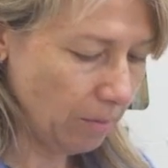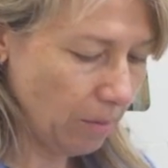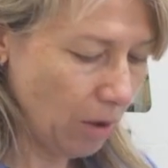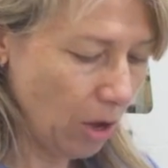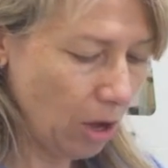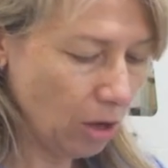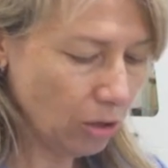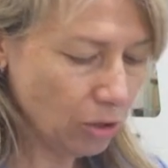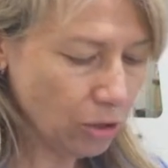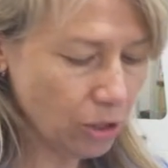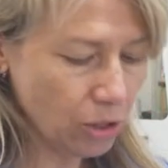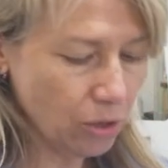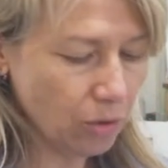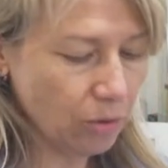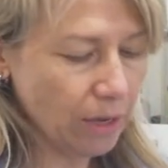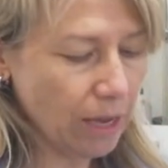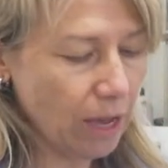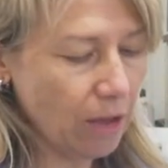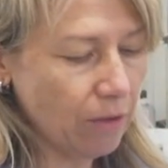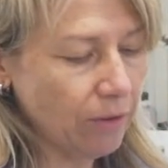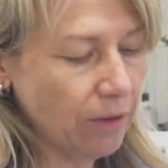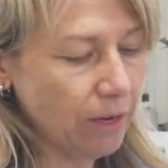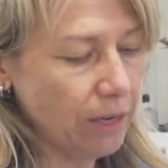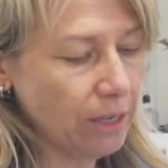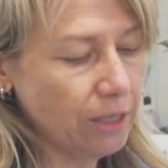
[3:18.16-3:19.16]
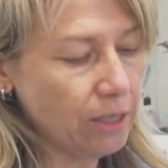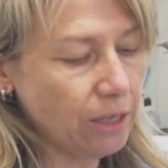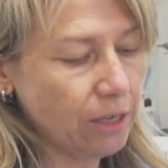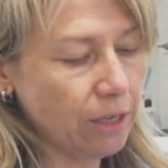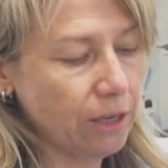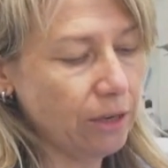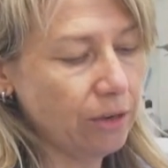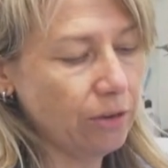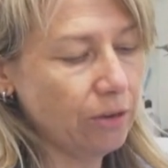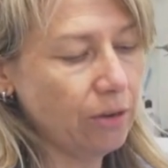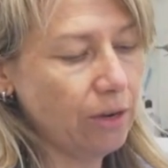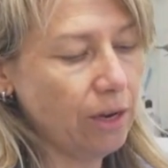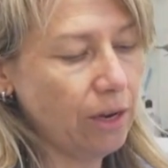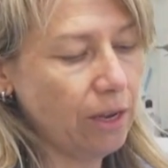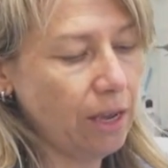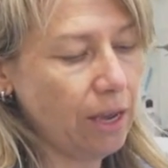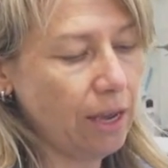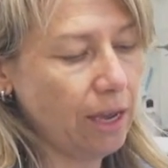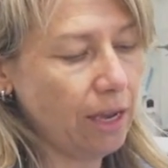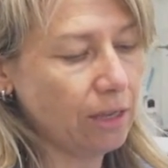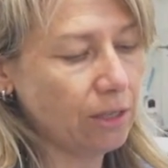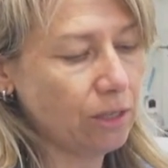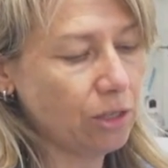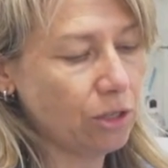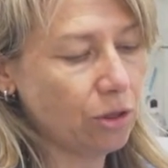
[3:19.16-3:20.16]
Also, galvanized iron
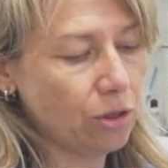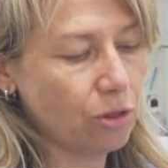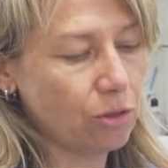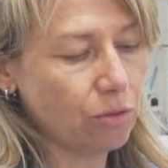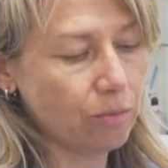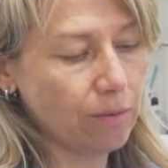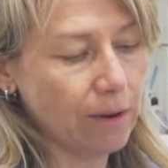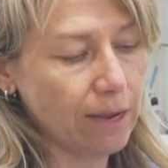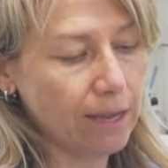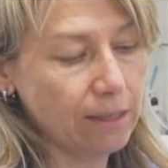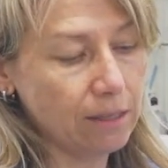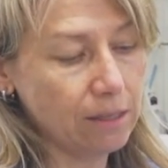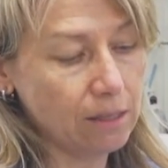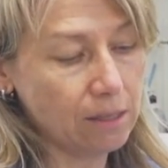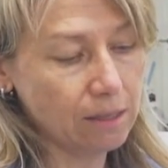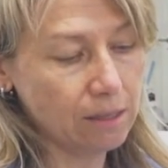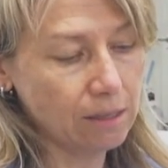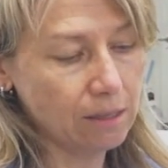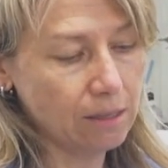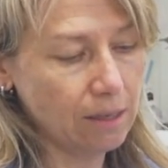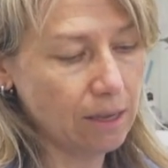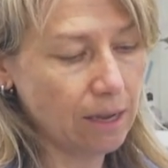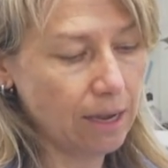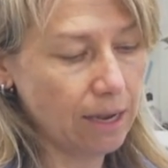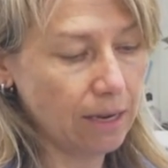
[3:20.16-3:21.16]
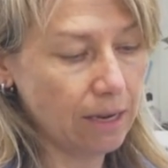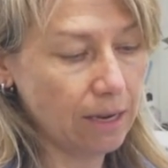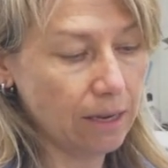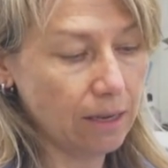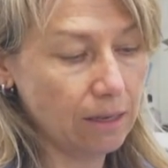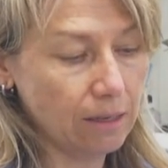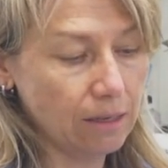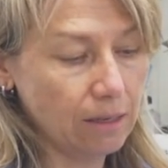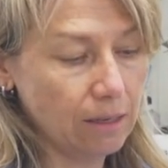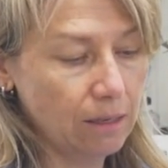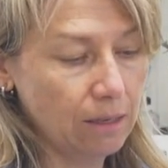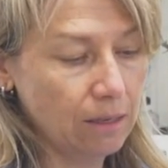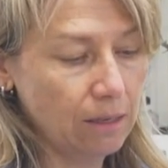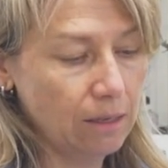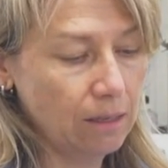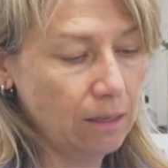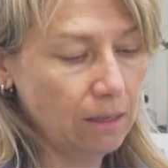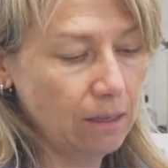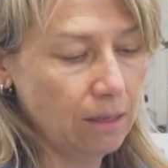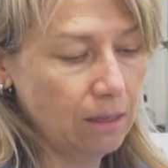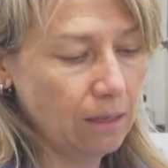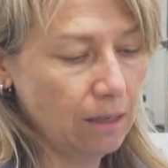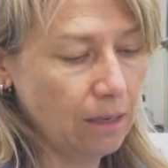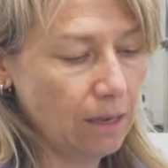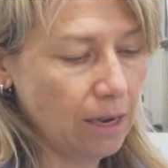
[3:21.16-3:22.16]
has threads on it.
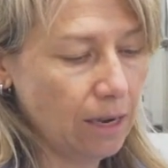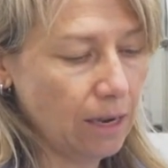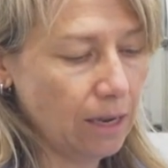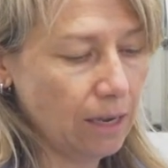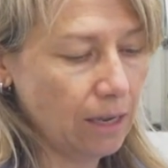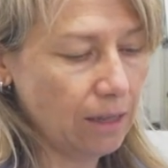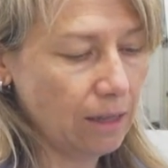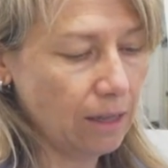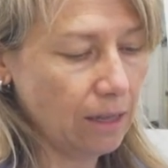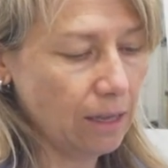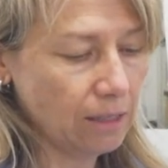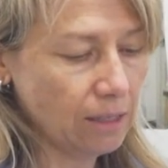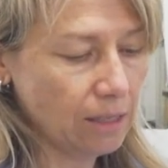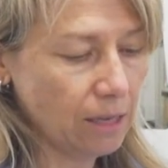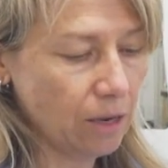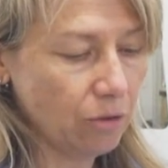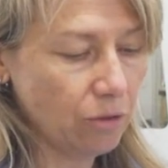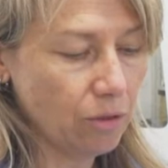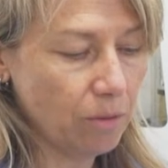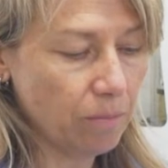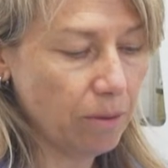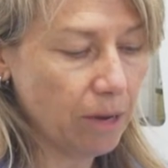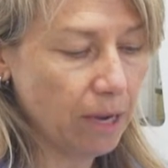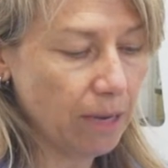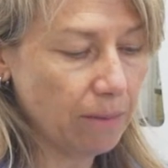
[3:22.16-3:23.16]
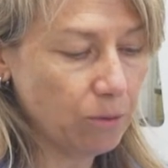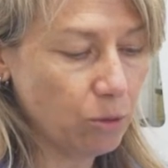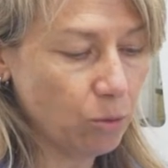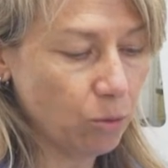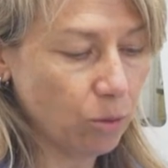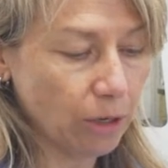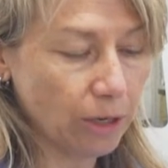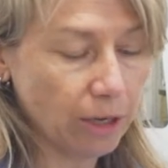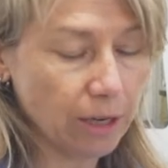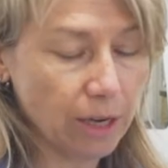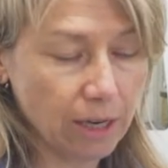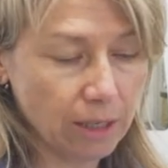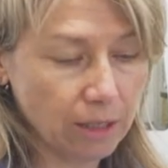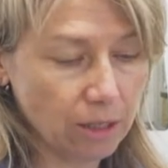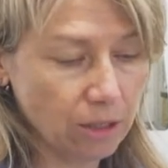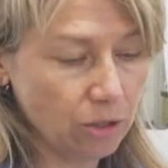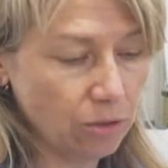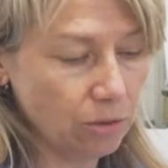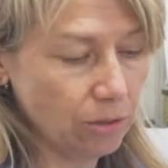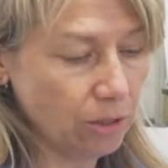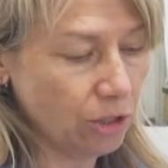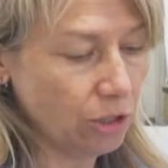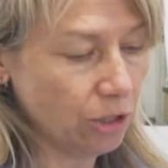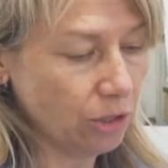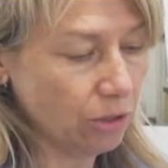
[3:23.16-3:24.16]
That's how the pipes were connected
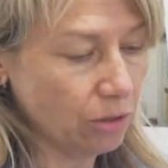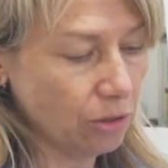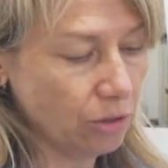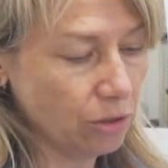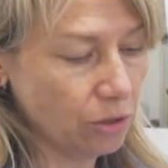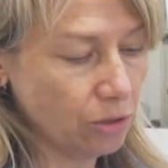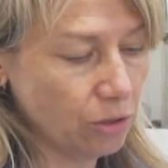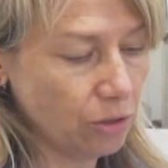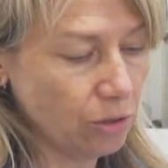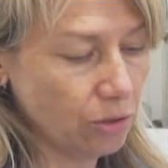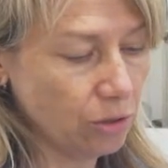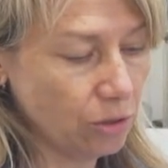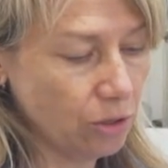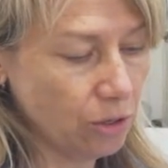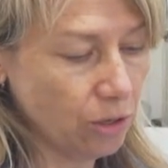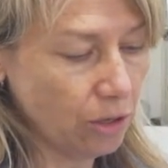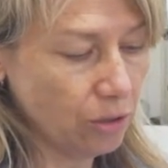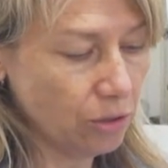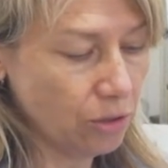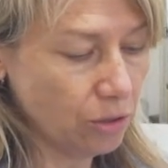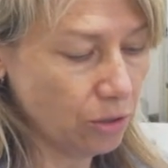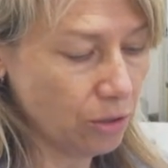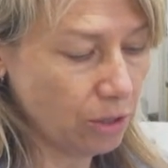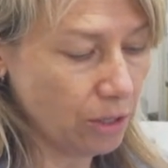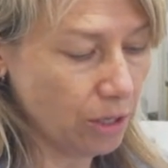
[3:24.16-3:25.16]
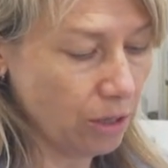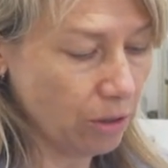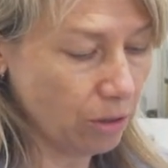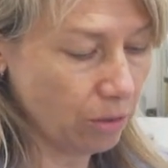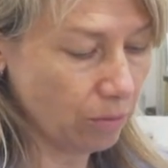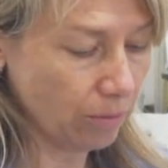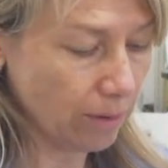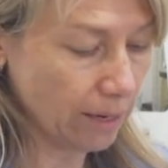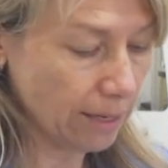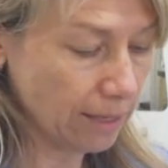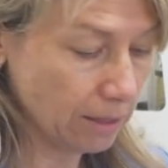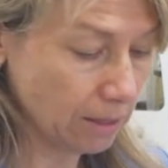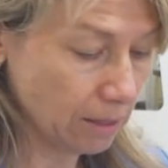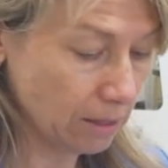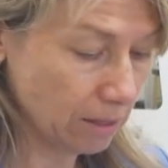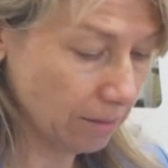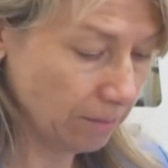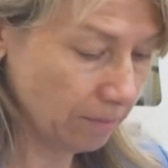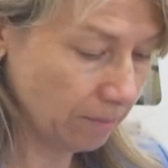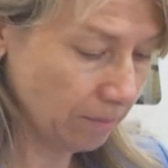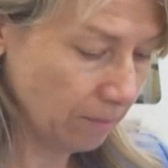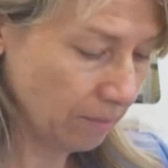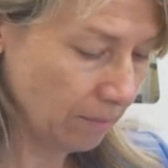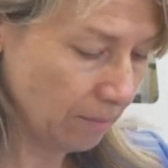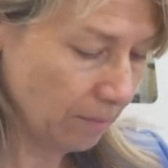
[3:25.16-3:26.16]
to each other, so you'll also see threads.
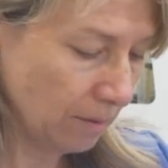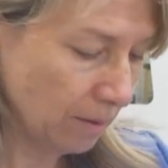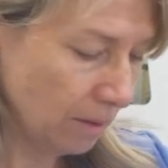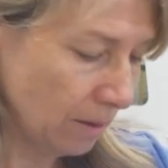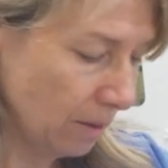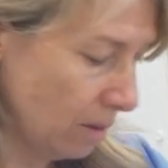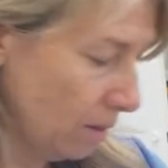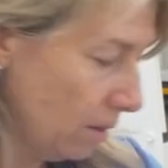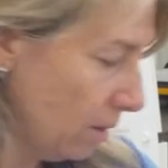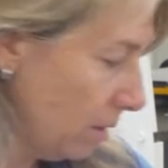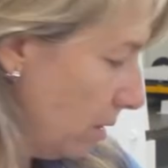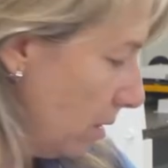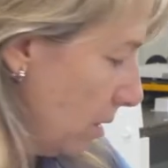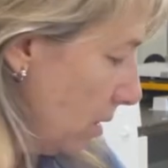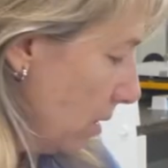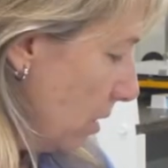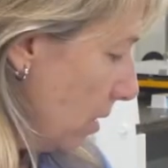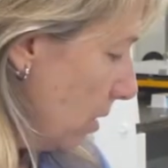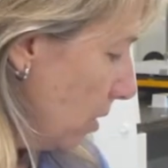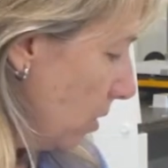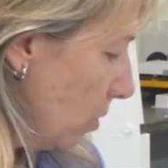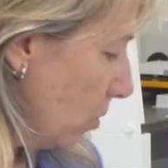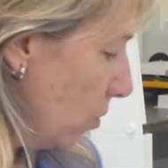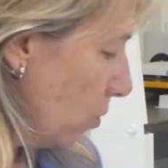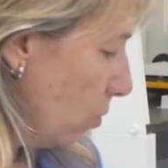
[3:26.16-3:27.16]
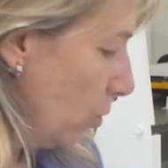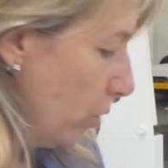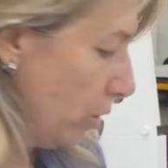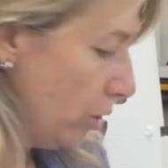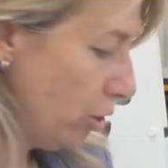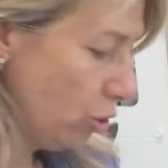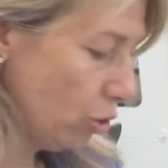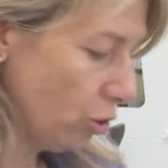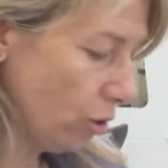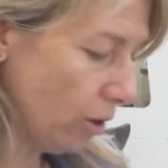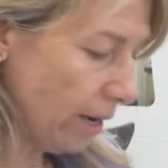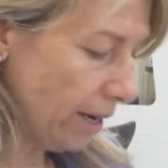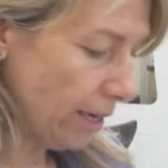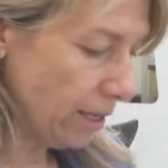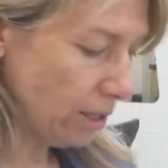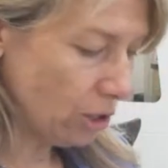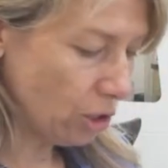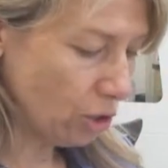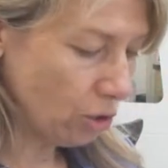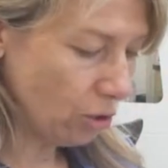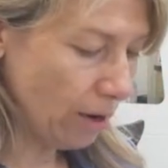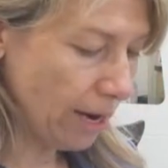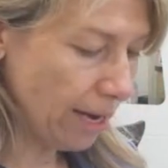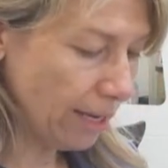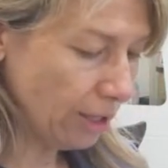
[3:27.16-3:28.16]
When you try and
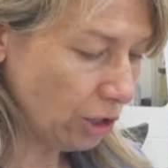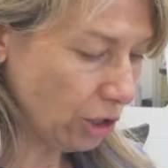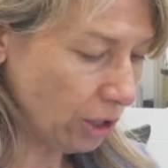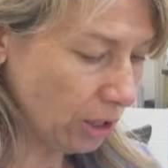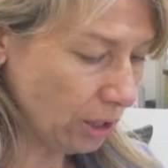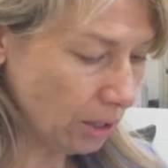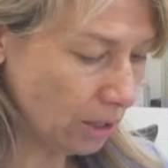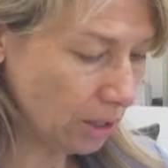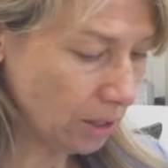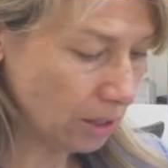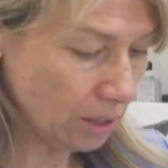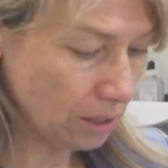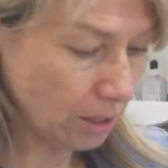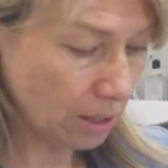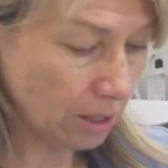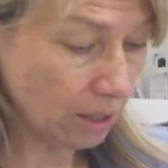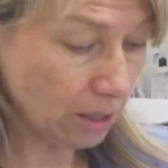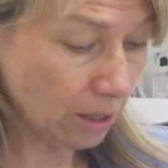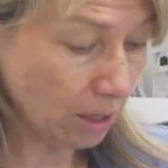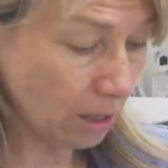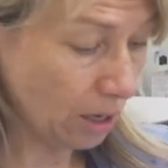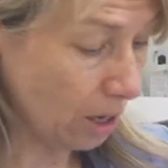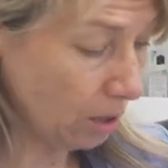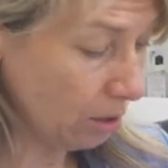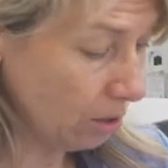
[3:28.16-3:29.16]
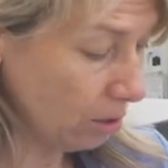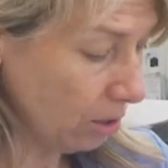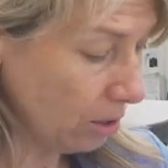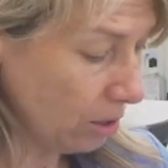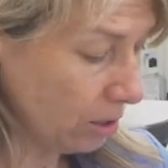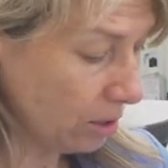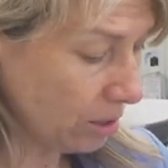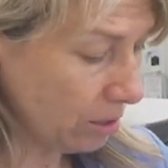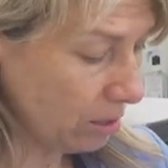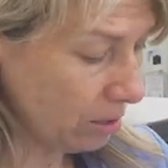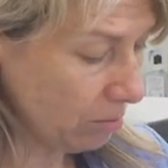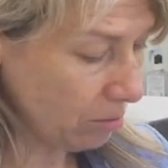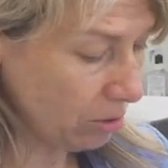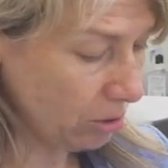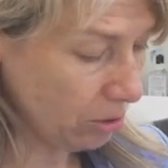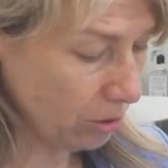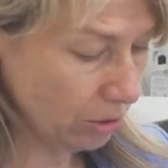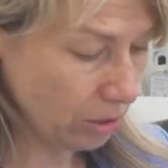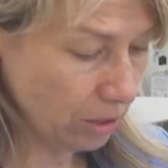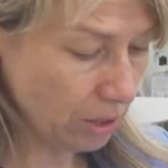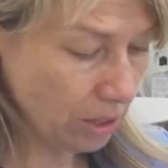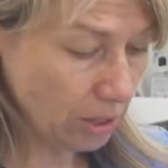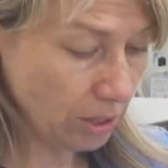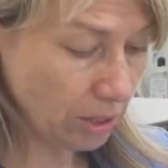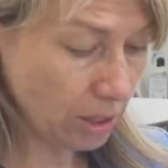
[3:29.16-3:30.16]
scratch it, because the color looks similar
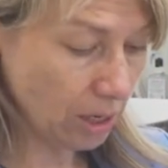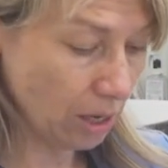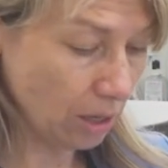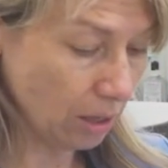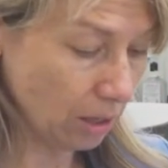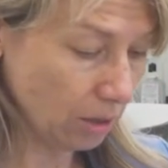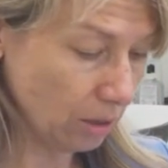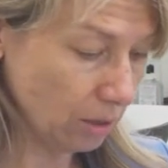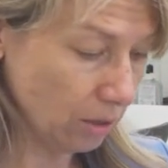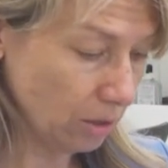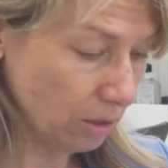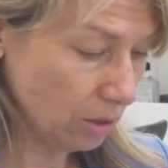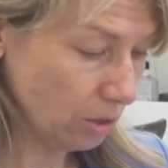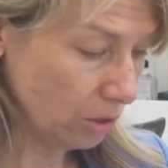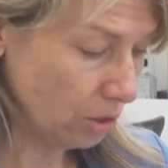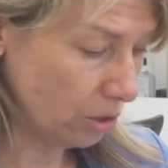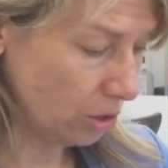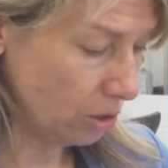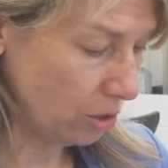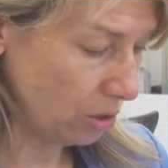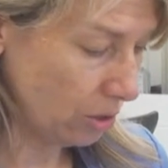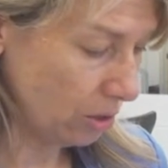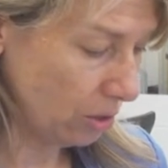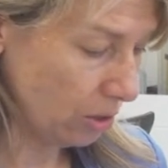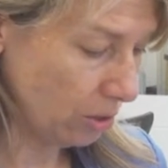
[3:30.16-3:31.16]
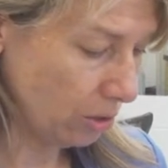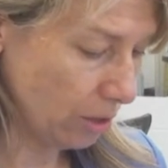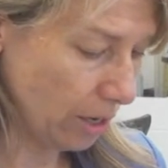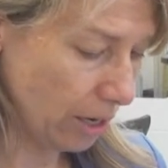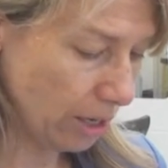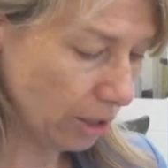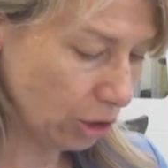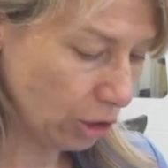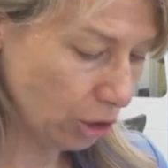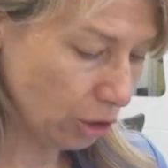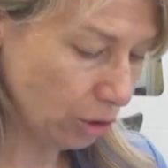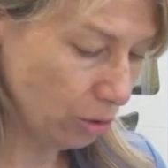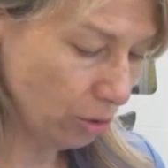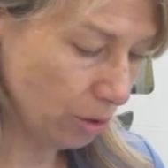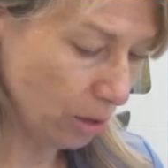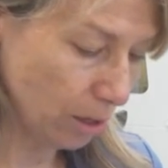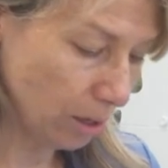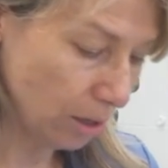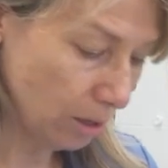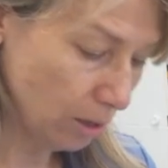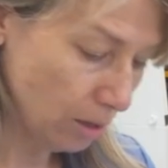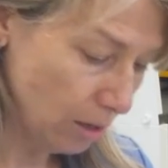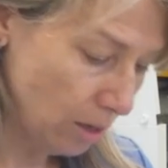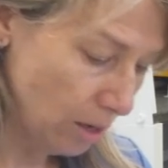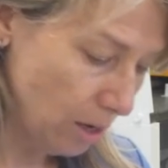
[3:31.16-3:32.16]
to this color, so you're not
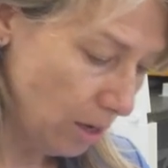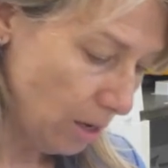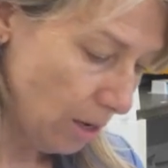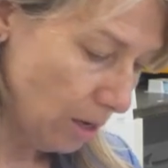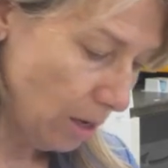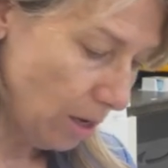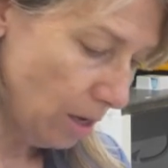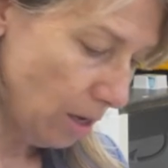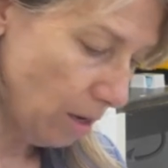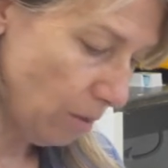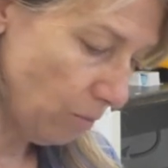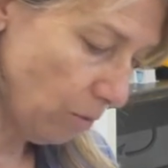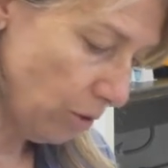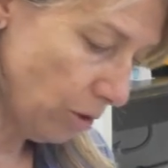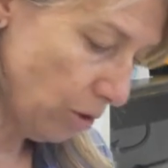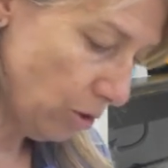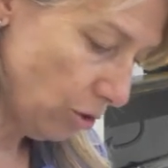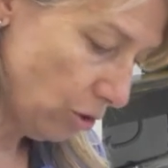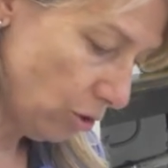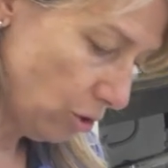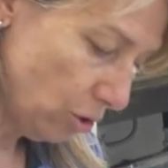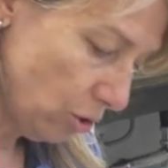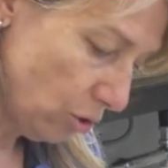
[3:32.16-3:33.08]
sure, and when you